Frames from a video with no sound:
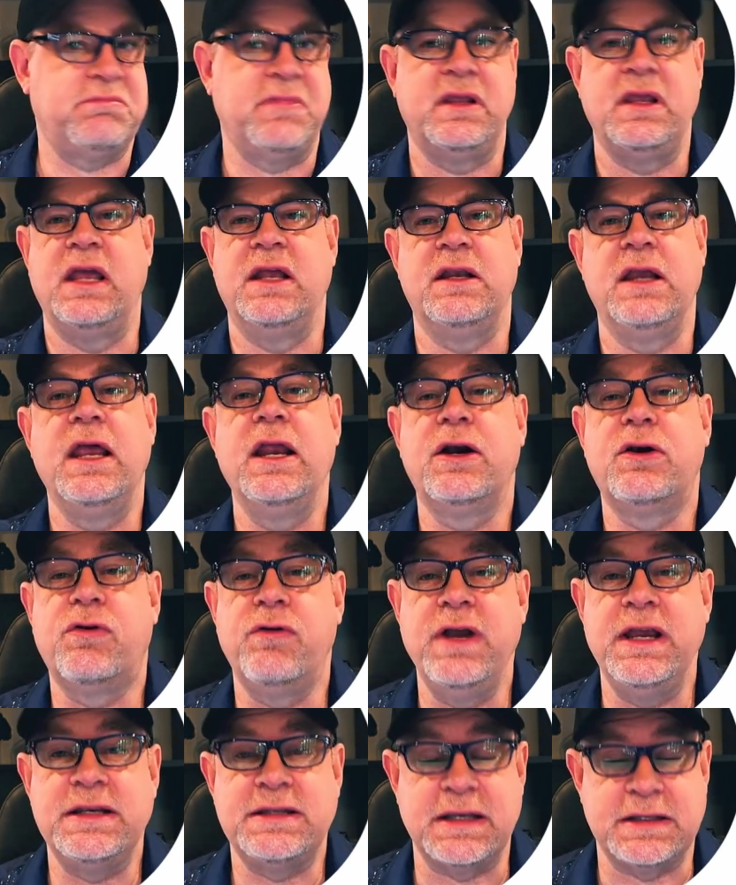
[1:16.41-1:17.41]
It
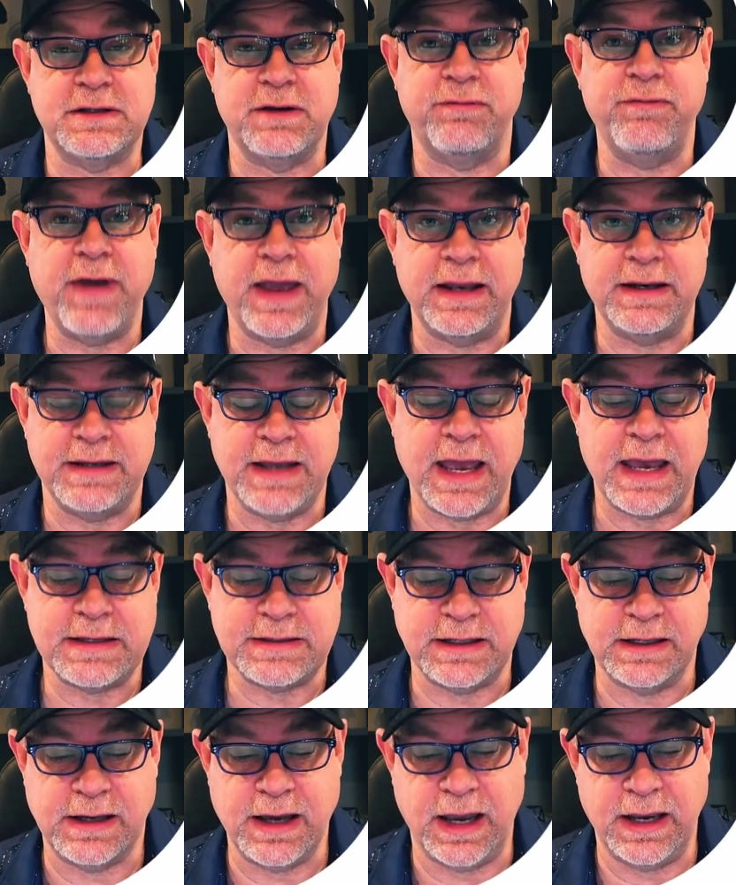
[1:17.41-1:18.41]
agrees it's a
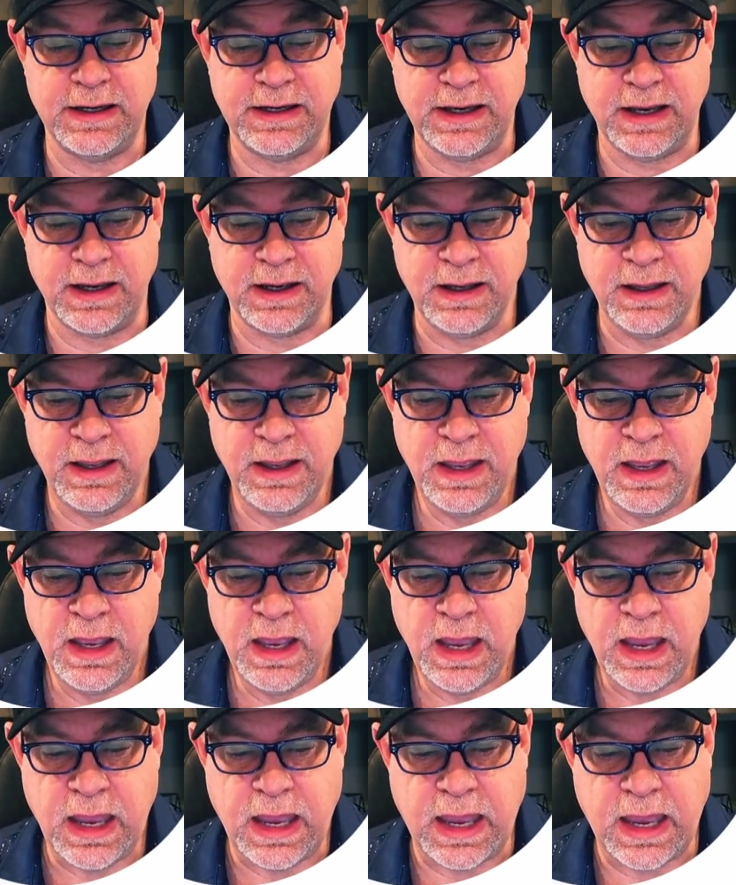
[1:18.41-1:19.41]
fantastic idea,
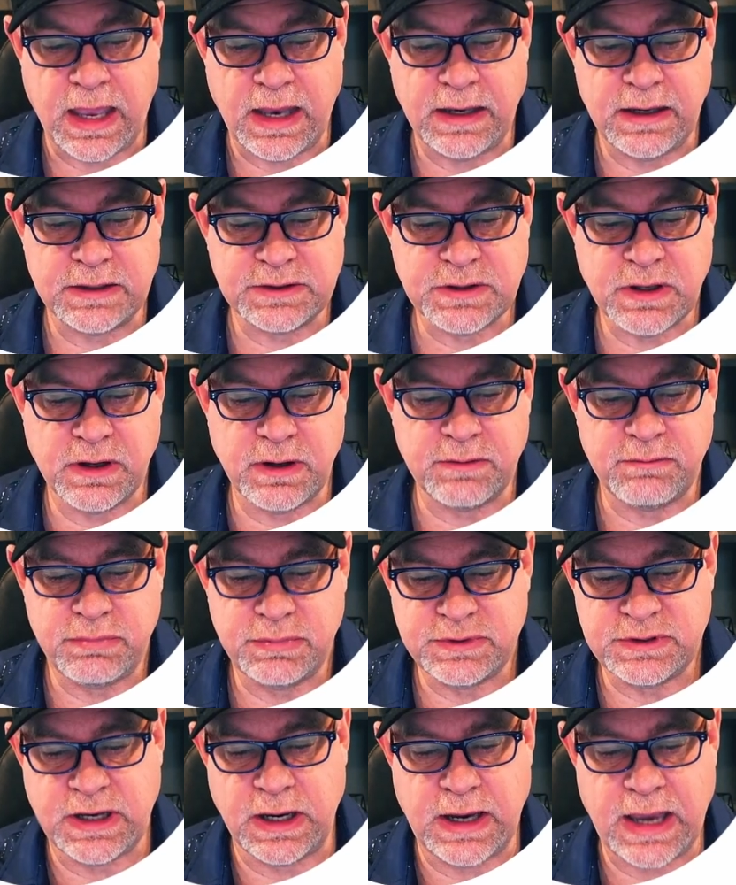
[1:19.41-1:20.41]
and it's going to
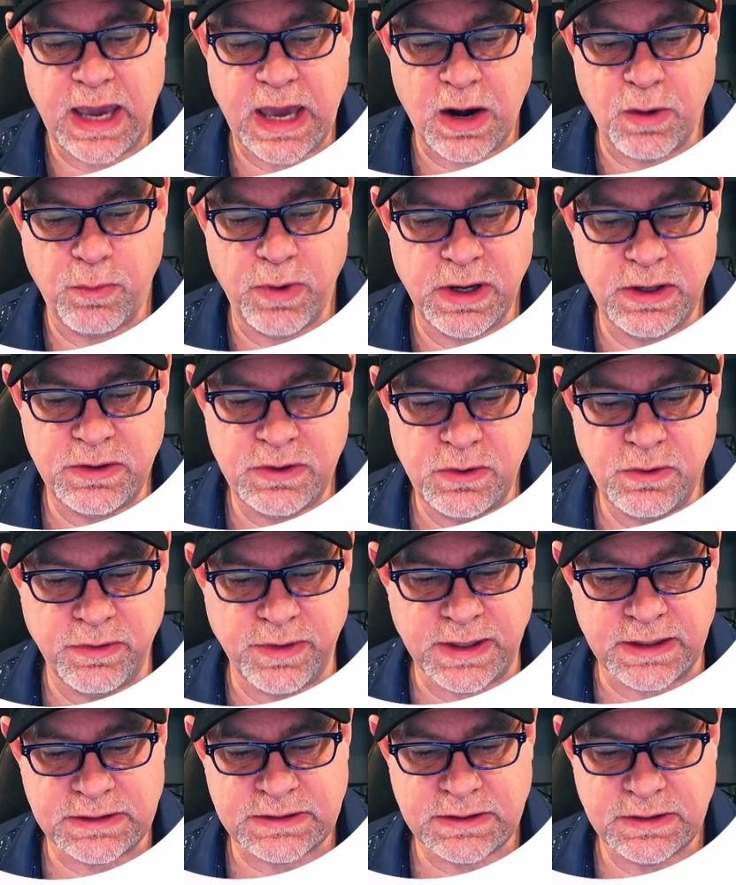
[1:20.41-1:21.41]
say, how do we do
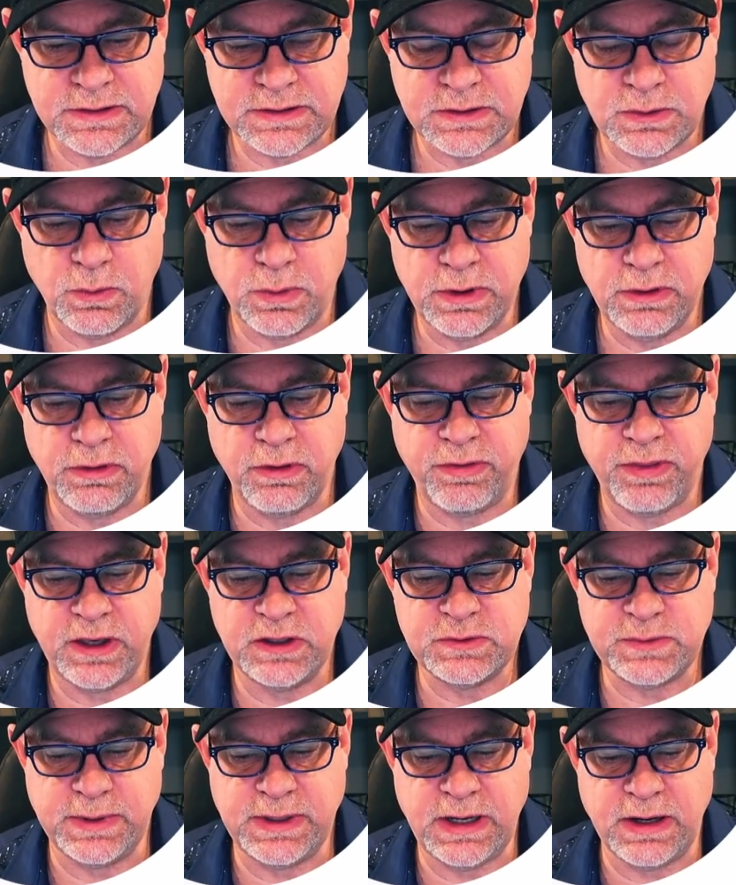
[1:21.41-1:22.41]
this? So one of the
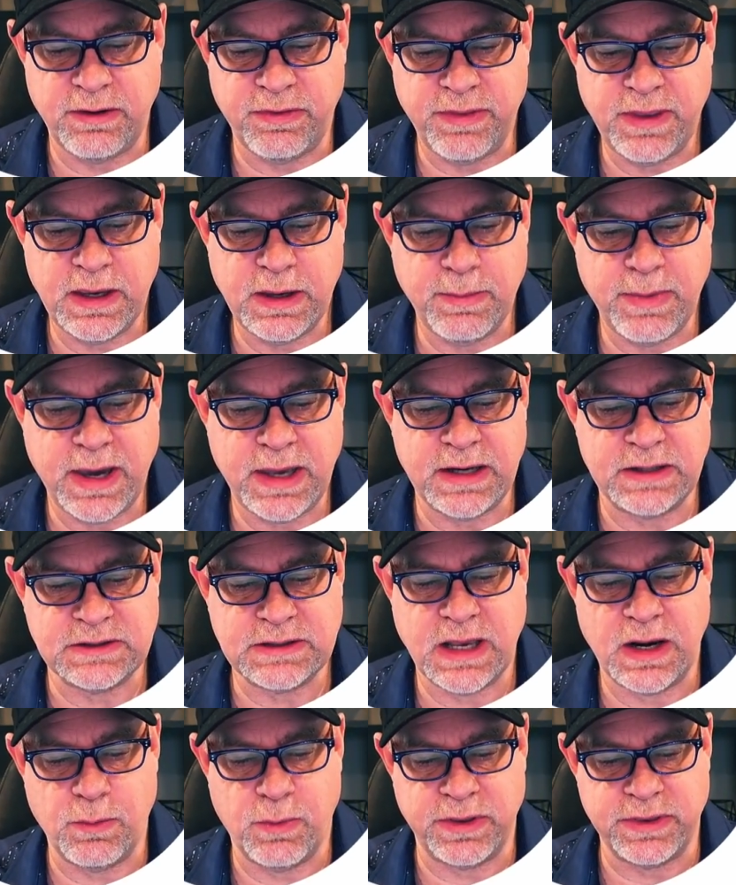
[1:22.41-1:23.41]
things we need to think about is
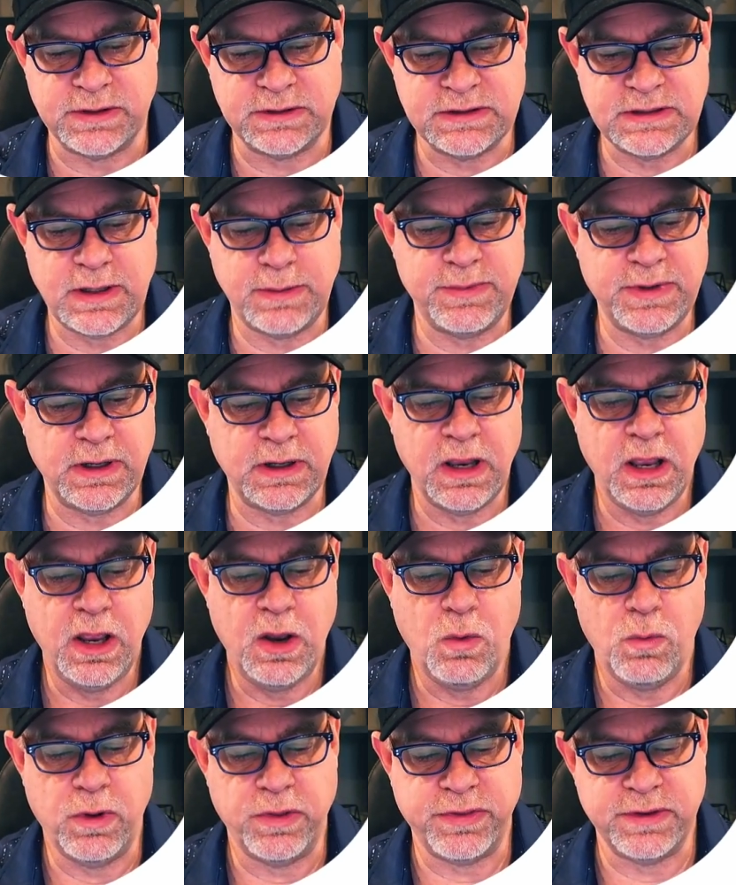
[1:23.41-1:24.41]
kind of what the subject,
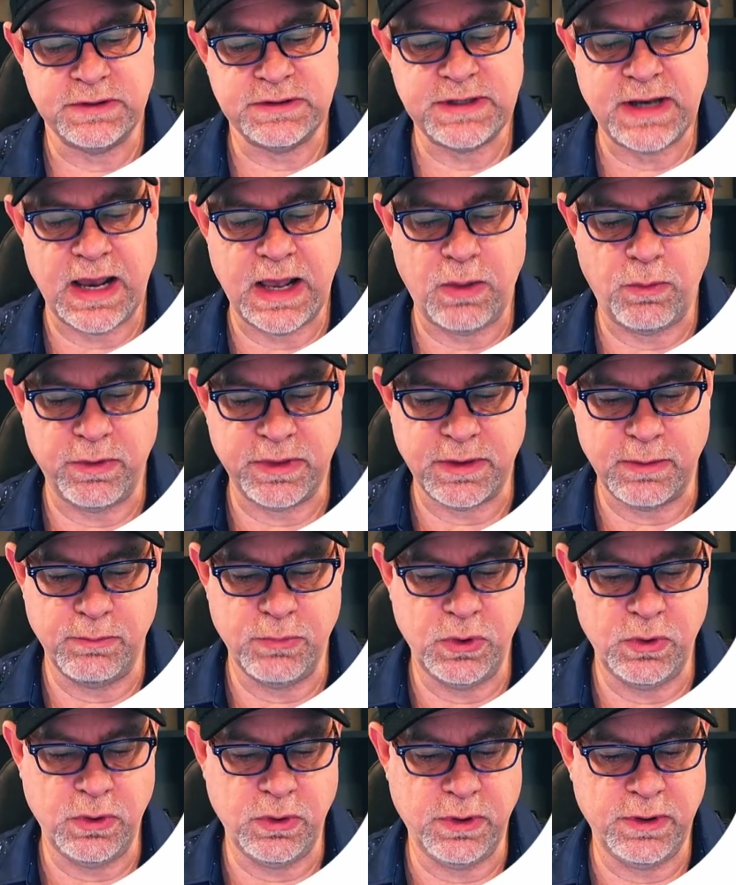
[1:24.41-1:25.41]
what the style, what the
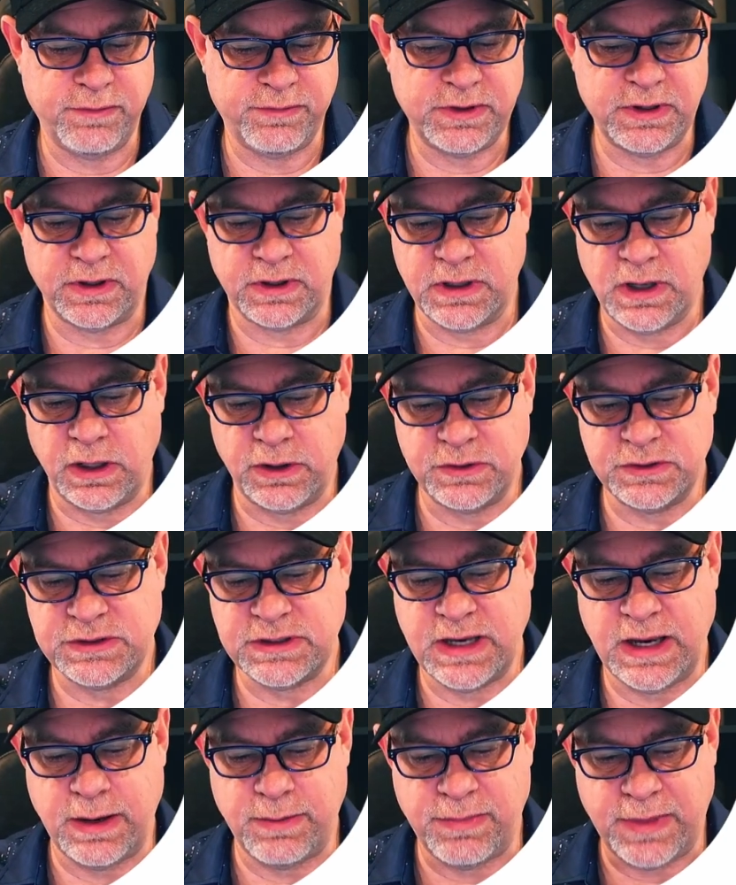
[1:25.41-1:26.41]
mood, if there a color
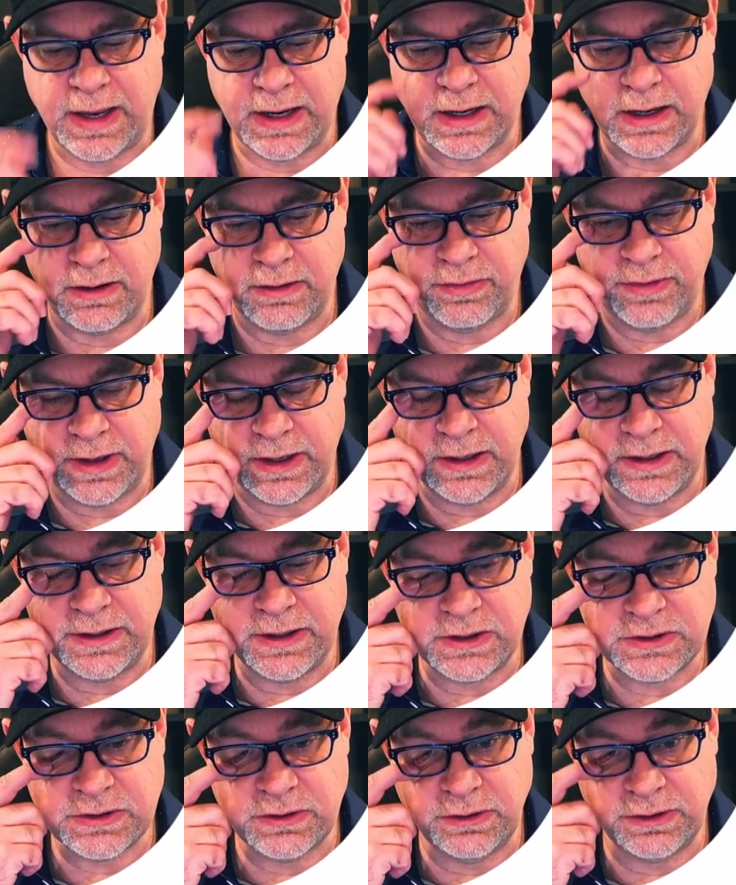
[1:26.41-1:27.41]
scheme, that kind of thing, and
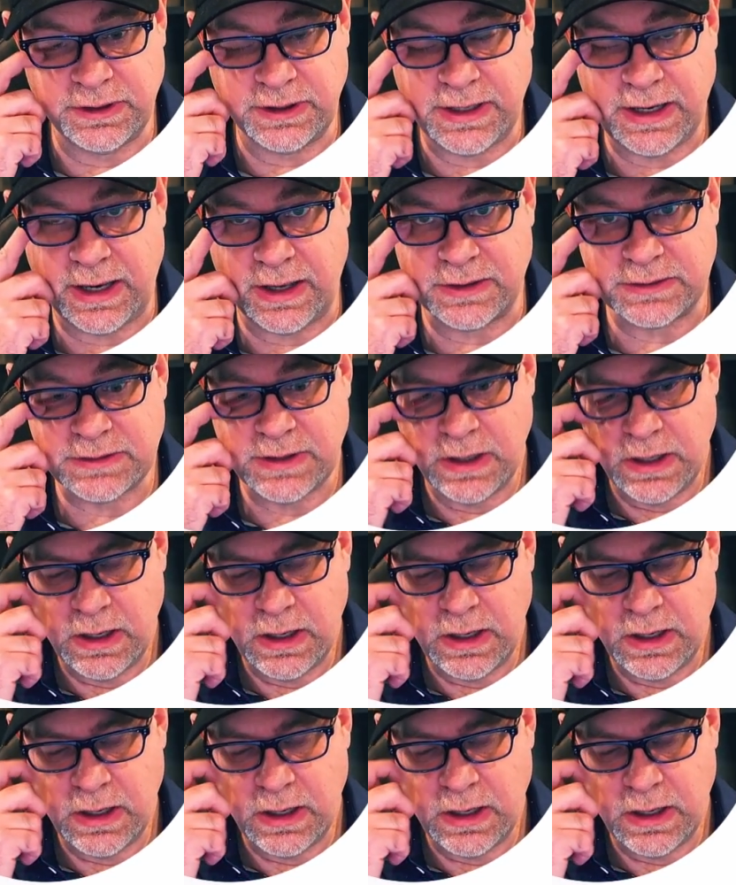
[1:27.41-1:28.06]
additional details.